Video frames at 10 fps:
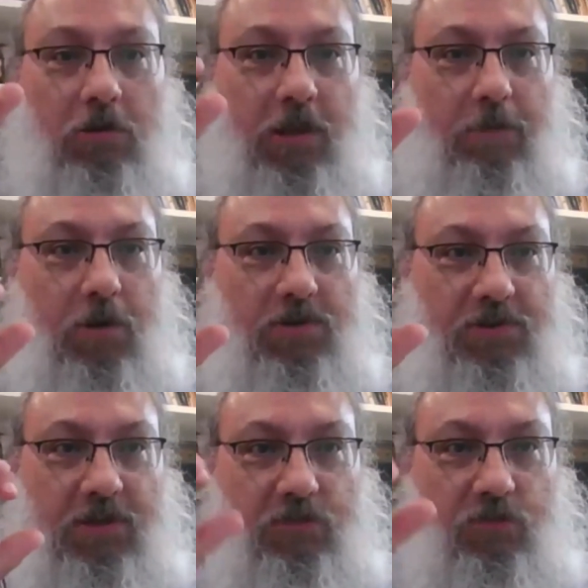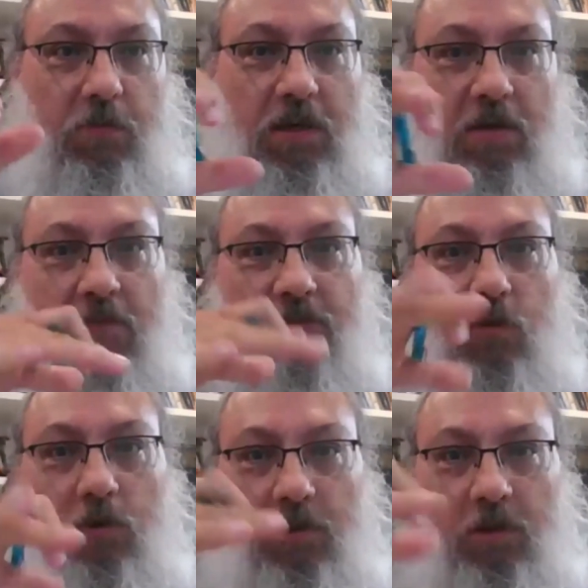that process will be
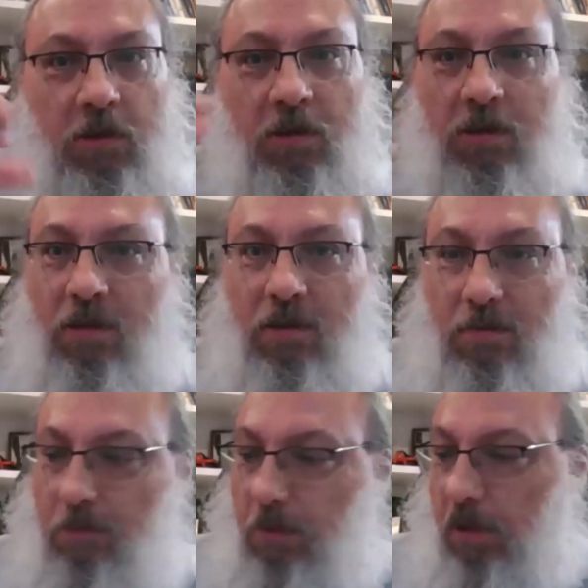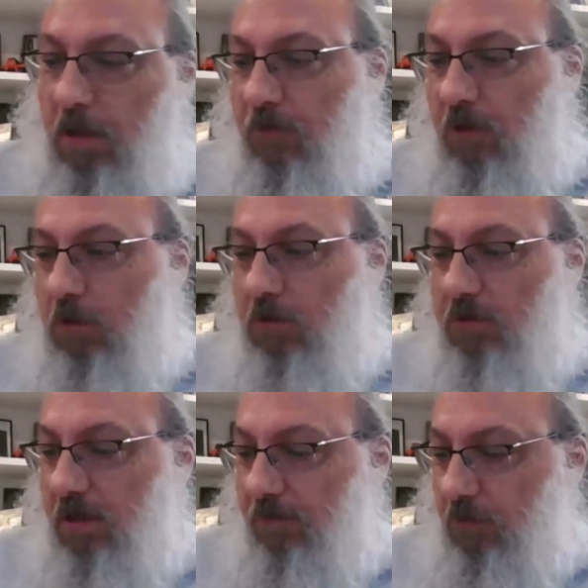before the playing field is
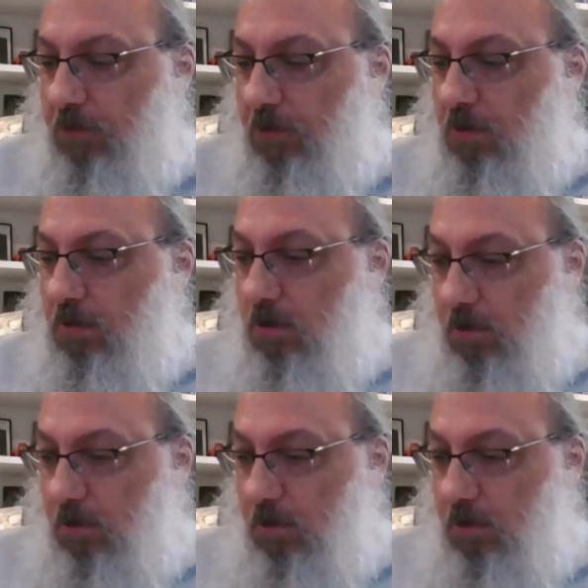leveled. Okay.